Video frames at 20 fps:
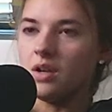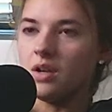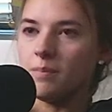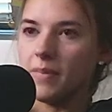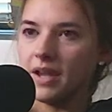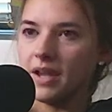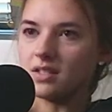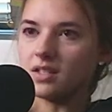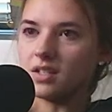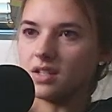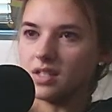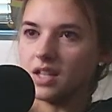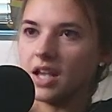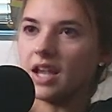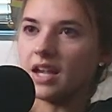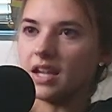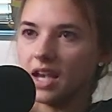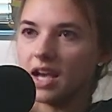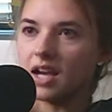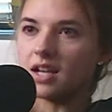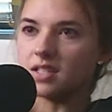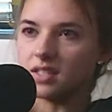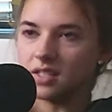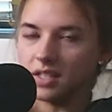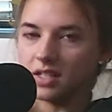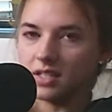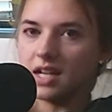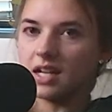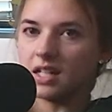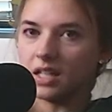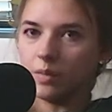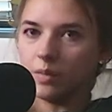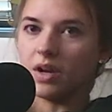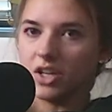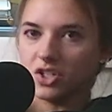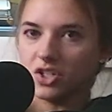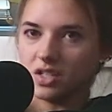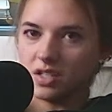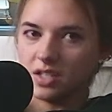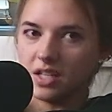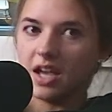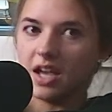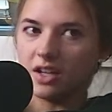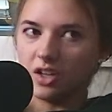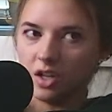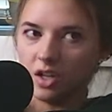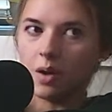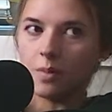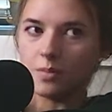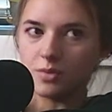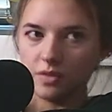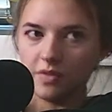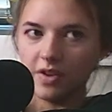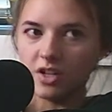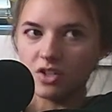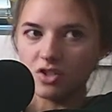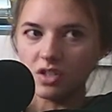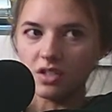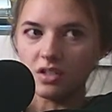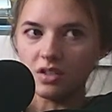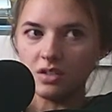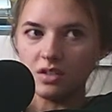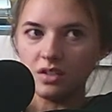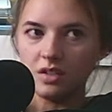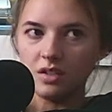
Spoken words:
basically saying, "Yes, it's exactly what I just said, good observation."